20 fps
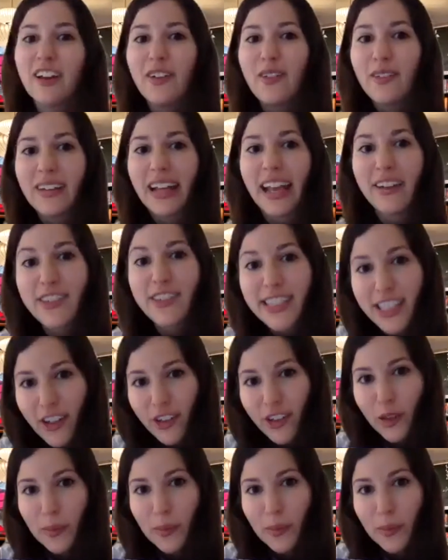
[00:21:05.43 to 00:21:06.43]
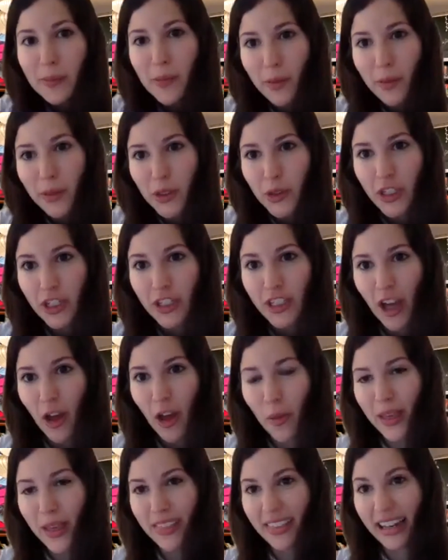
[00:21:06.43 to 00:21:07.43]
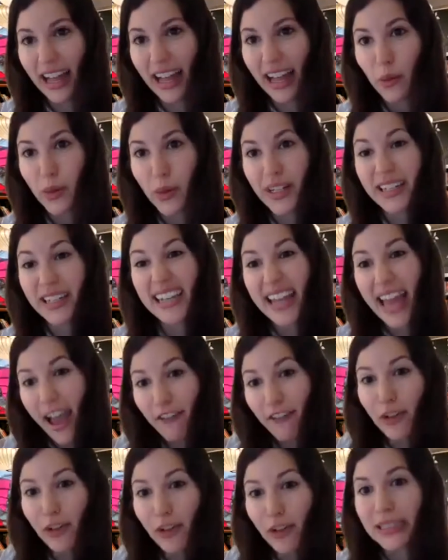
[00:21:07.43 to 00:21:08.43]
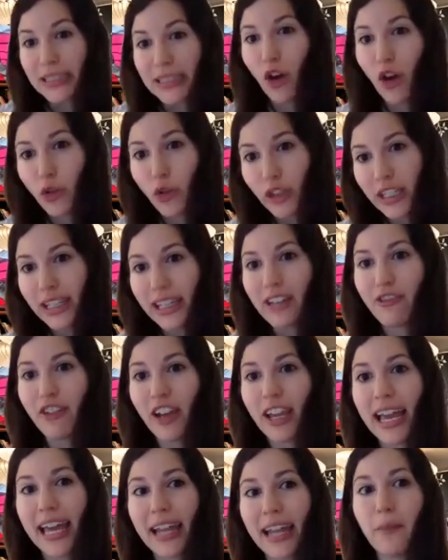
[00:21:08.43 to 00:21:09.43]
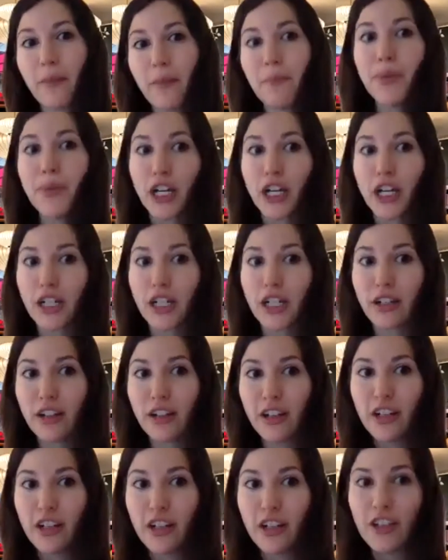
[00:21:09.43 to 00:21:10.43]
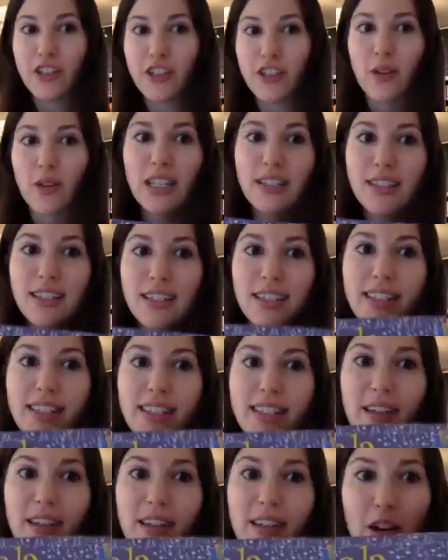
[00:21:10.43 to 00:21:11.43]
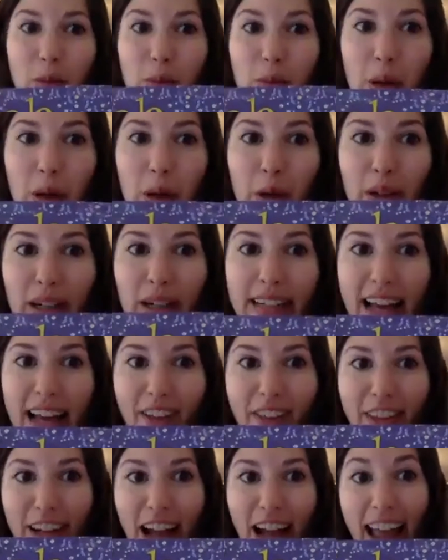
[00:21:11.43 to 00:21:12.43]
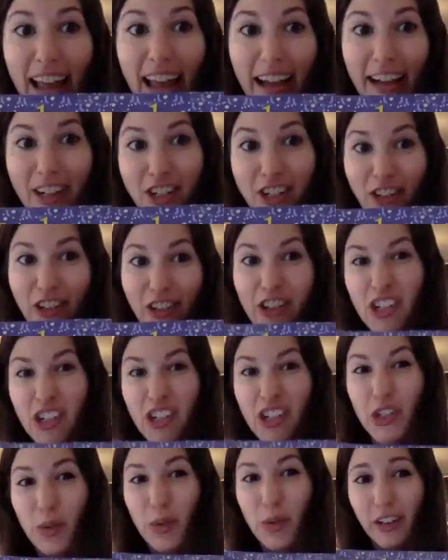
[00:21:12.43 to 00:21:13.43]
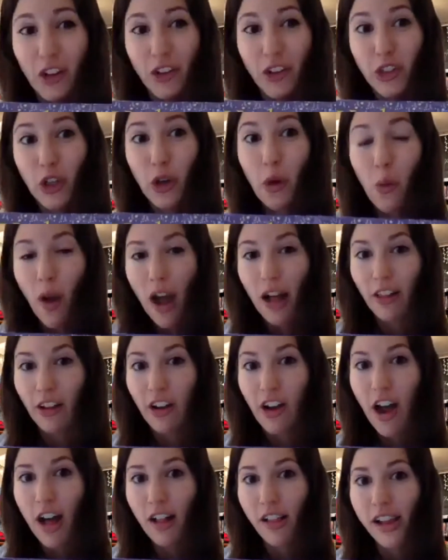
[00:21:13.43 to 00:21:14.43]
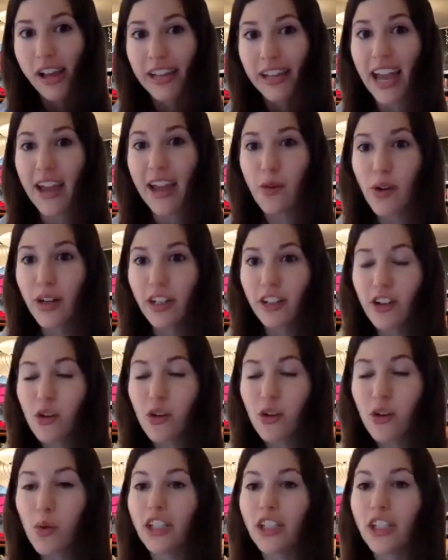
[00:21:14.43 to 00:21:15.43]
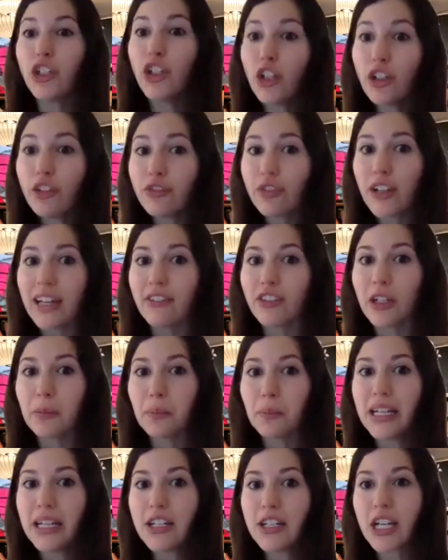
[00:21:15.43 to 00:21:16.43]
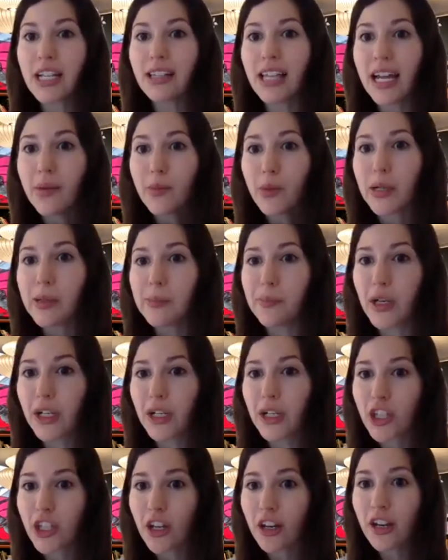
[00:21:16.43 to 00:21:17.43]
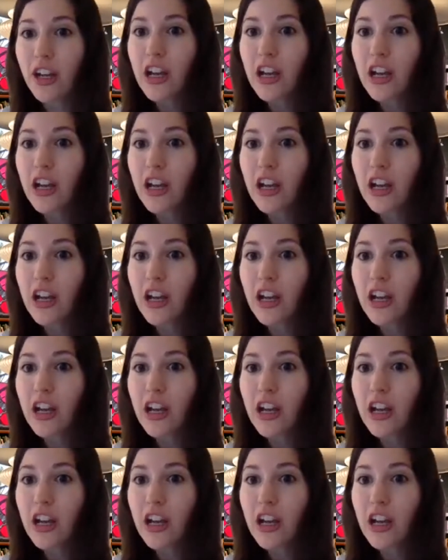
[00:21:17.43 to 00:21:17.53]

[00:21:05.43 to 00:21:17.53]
When I was younger, my mom used to tell me that I would never be lonely if I had a book. So this is a book right now that I actually just read called Kualhala, and I want to know what your favorite PJ Library books are.